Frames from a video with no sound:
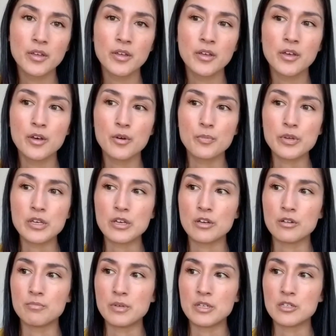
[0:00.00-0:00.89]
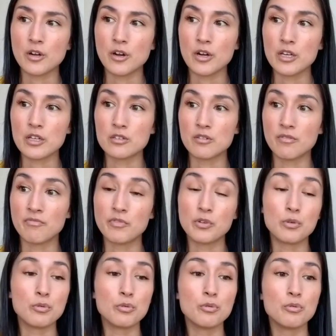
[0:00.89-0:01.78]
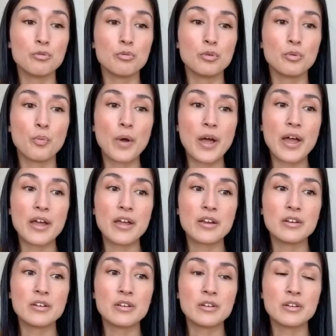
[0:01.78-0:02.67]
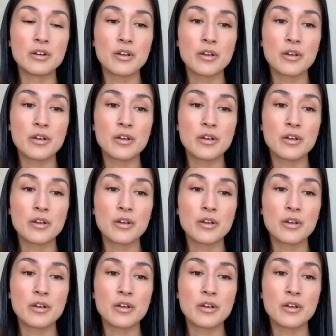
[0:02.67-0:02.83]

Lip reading: We could be turning to food when